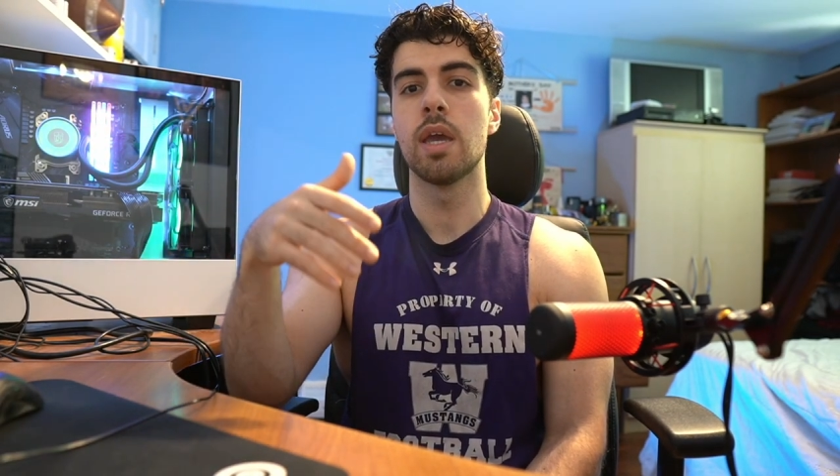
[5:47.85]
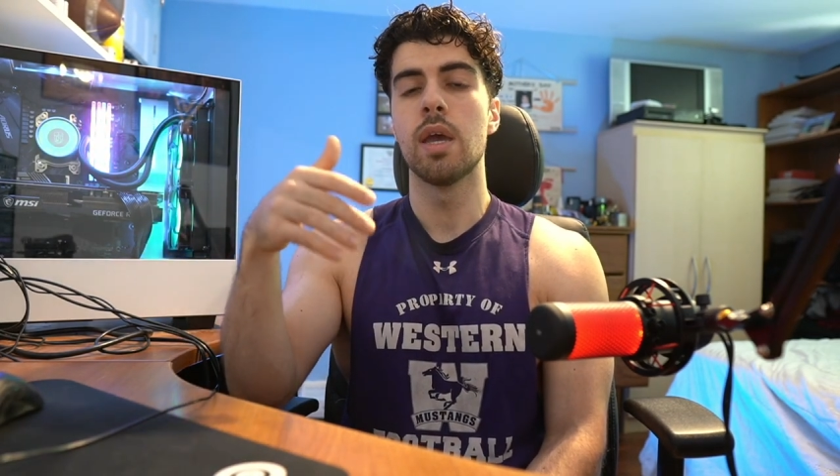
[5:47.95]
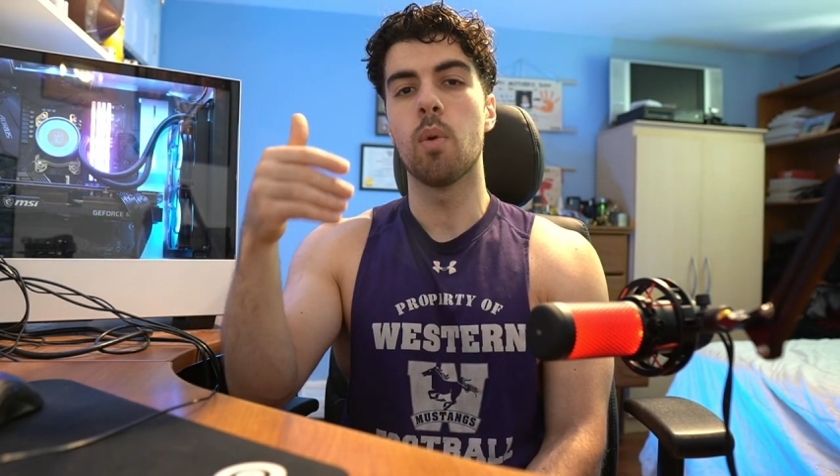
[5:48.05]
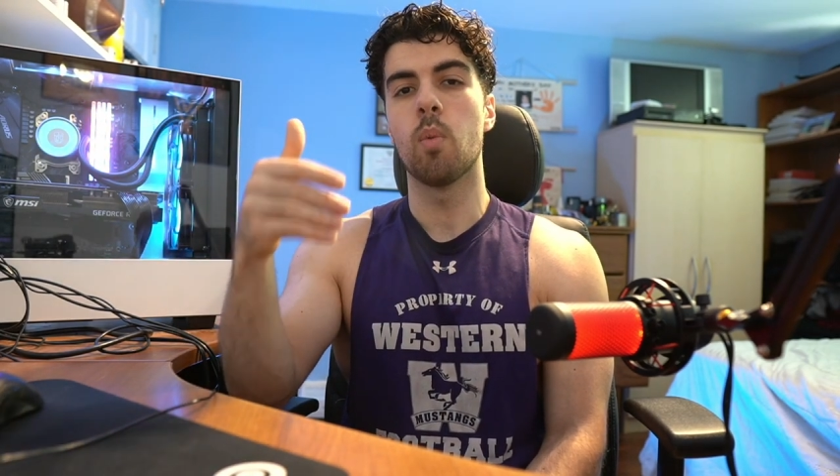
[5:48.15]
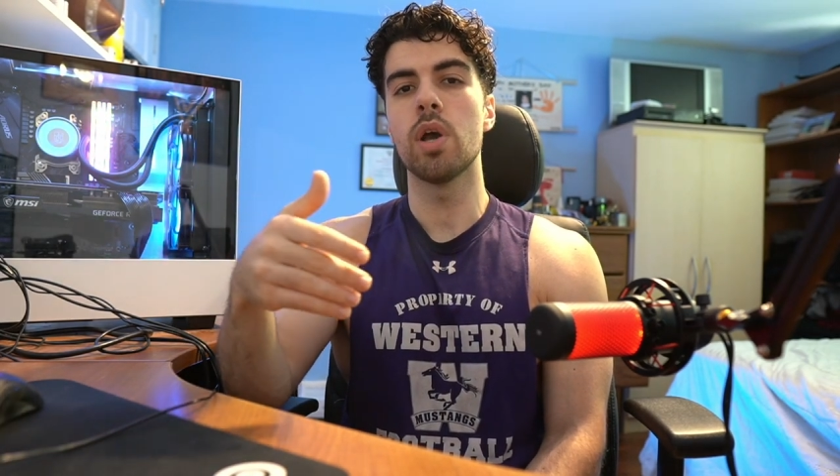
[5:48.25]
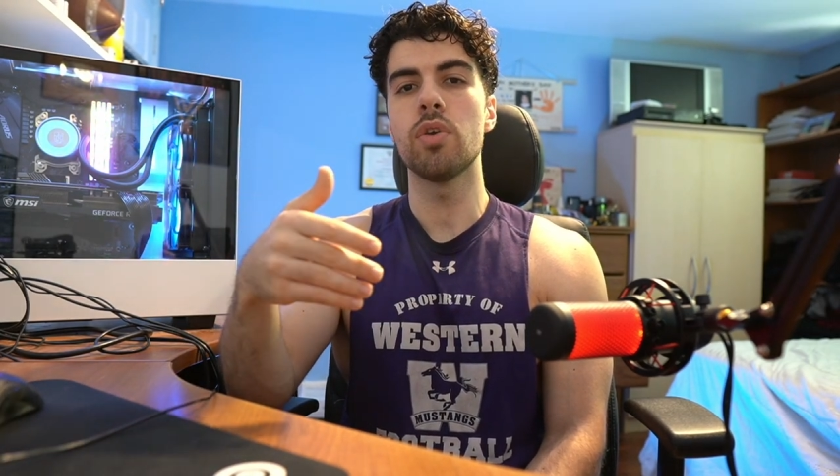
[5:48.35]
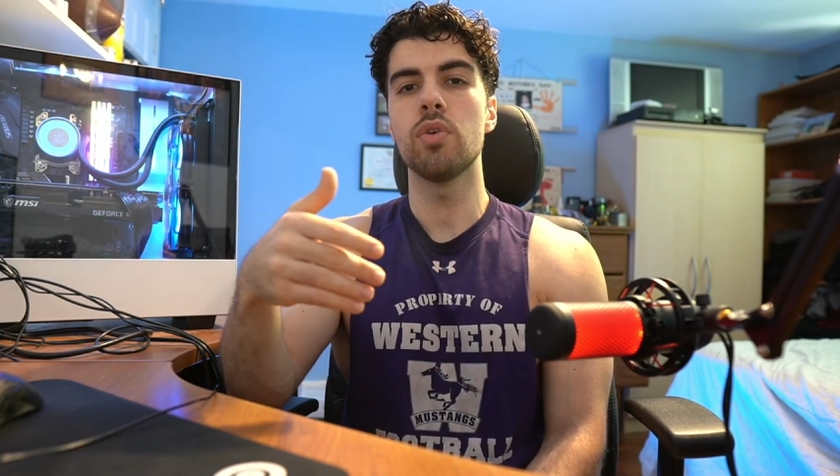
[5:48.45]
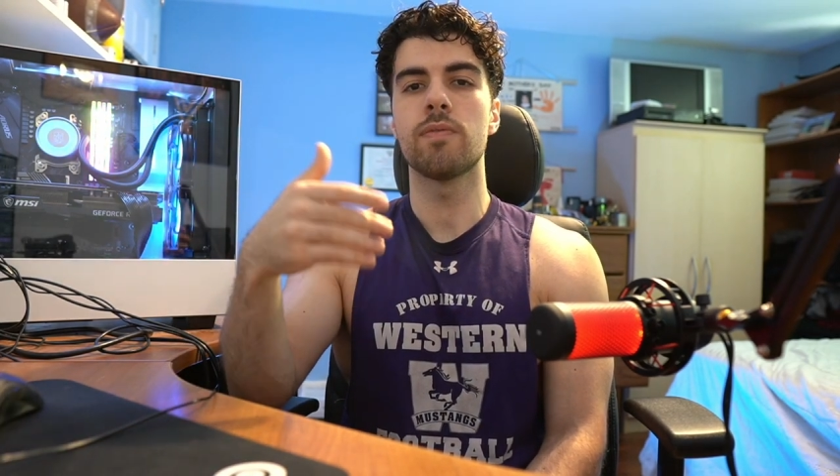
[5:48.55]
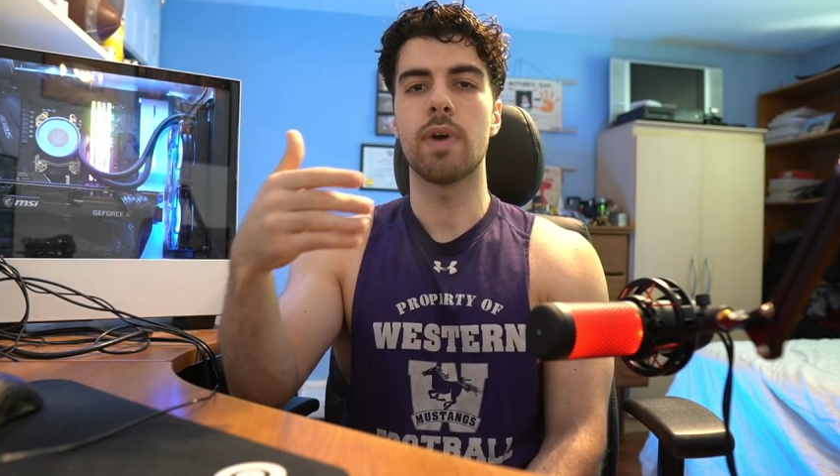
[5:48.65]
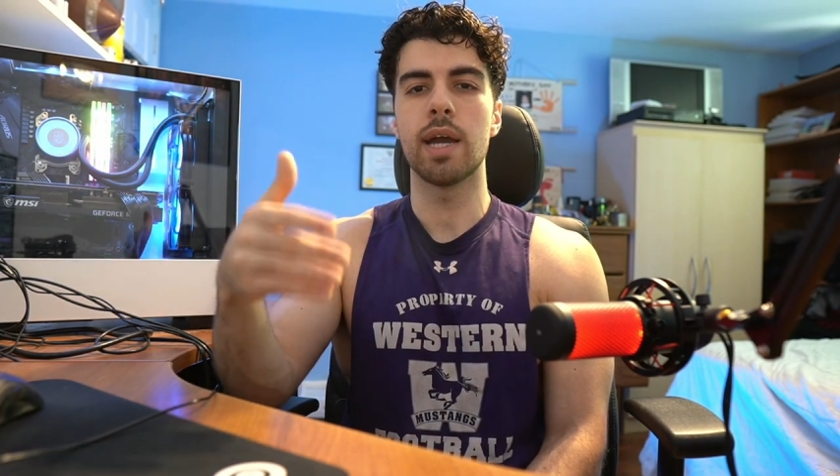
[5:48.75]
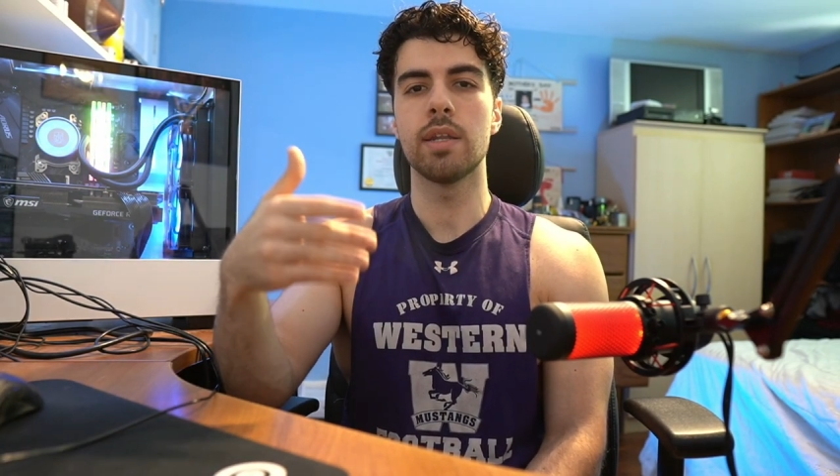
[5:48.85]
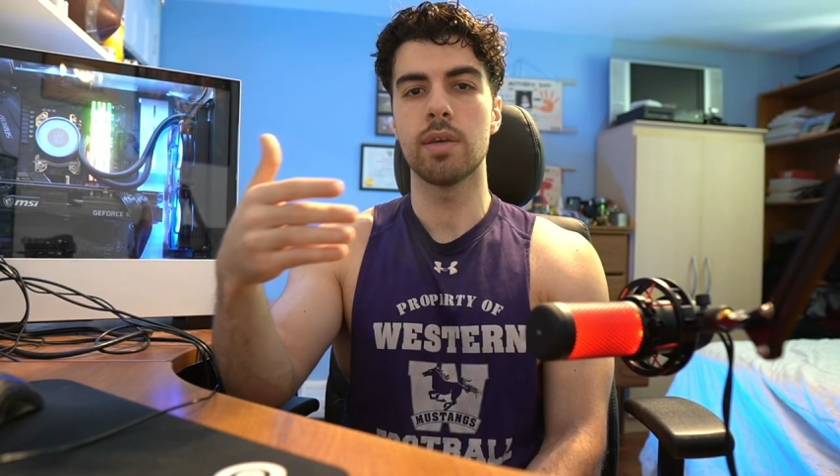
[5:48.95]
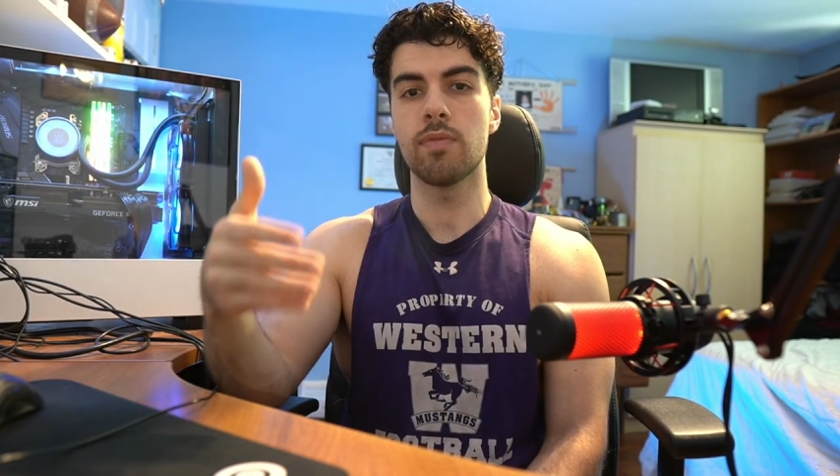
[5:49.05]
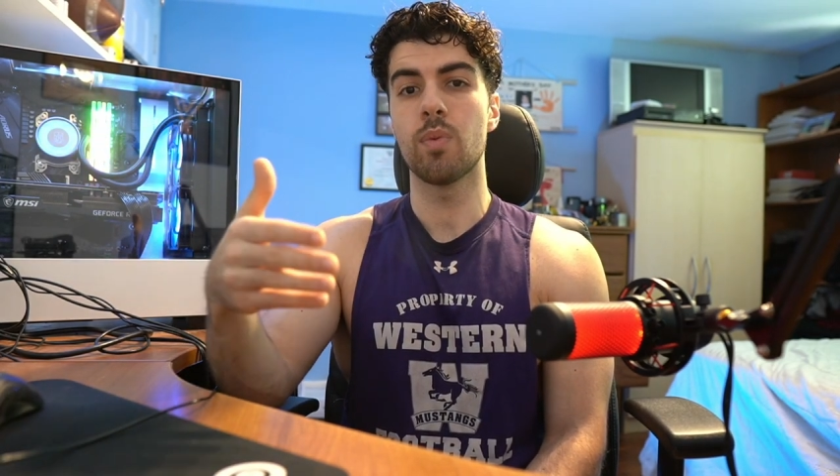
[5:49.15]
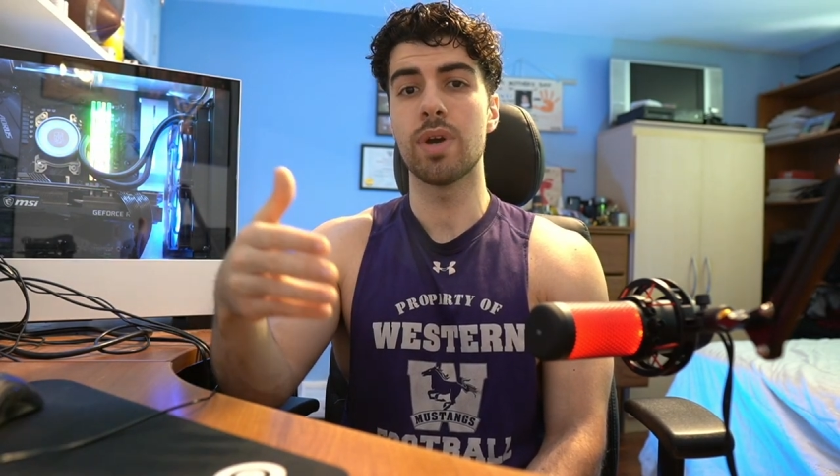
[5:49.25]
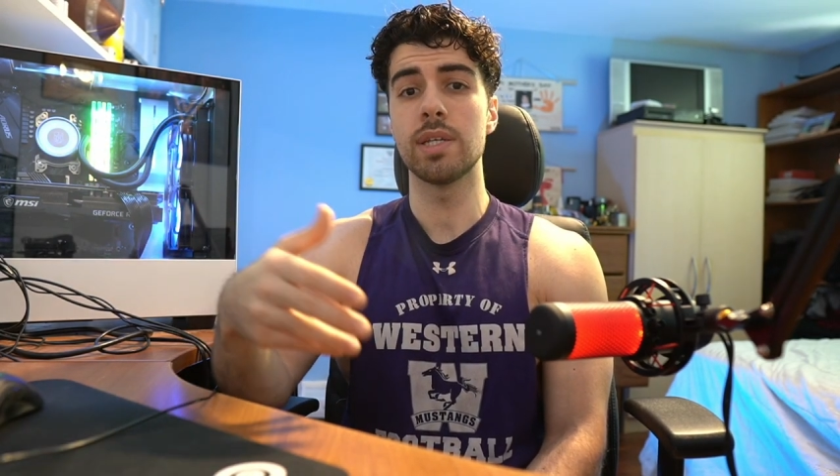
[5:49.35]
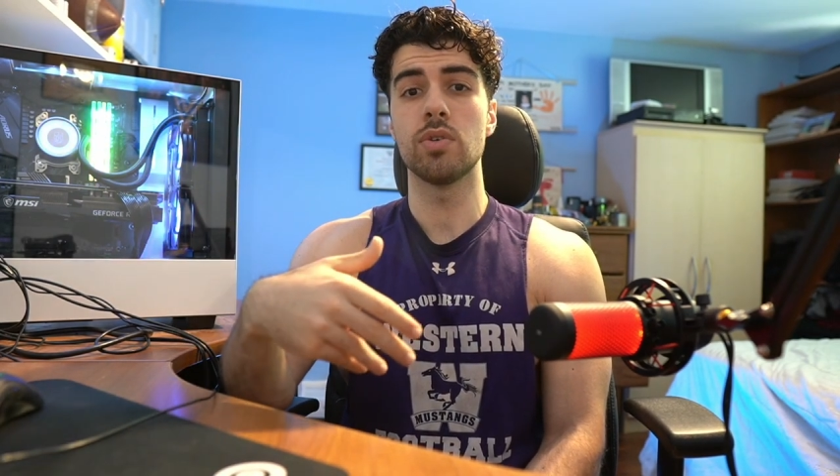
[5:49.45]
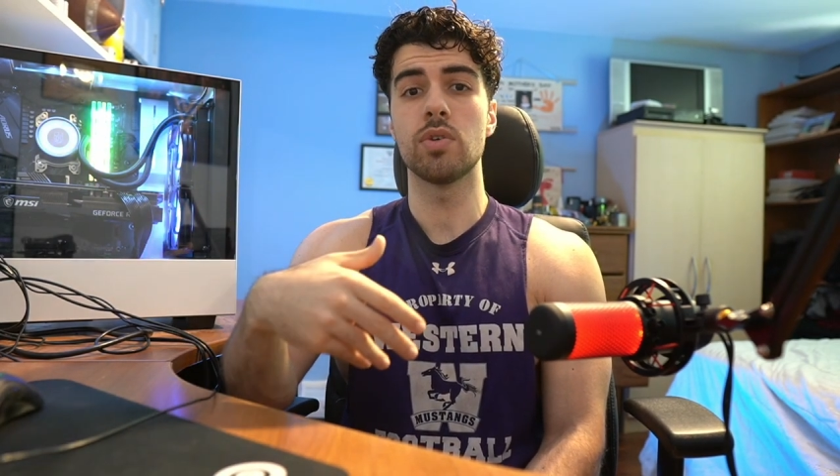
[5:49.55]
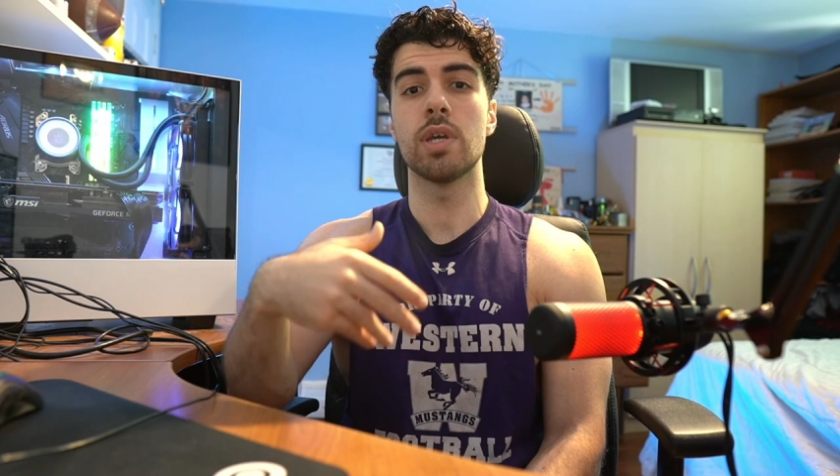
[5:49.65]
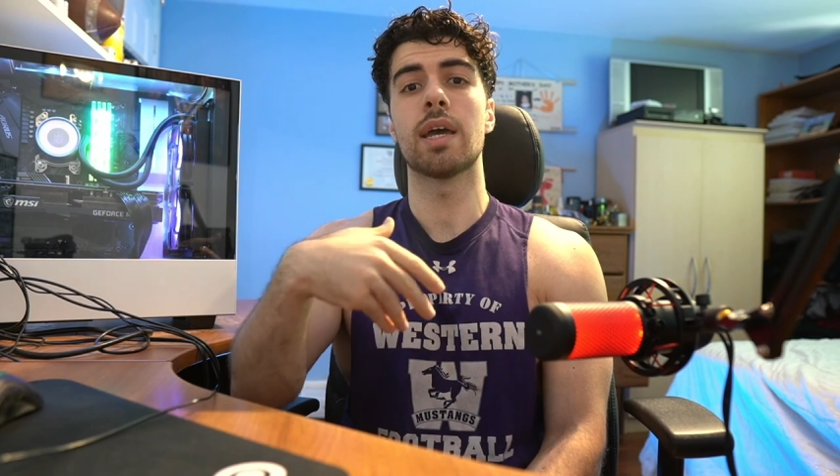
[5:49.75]
But I want you to find different ways
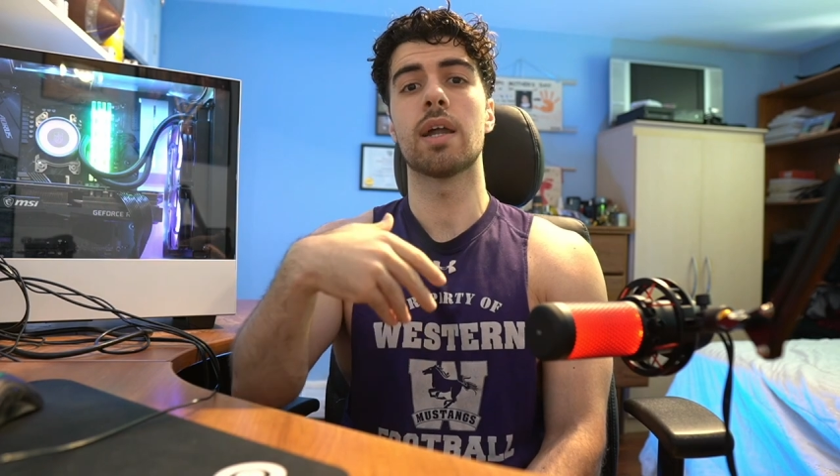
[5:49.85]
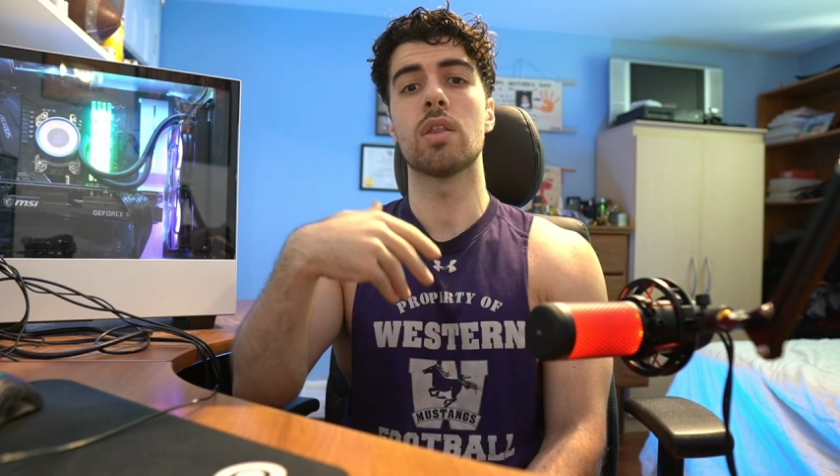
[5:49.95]
that you can get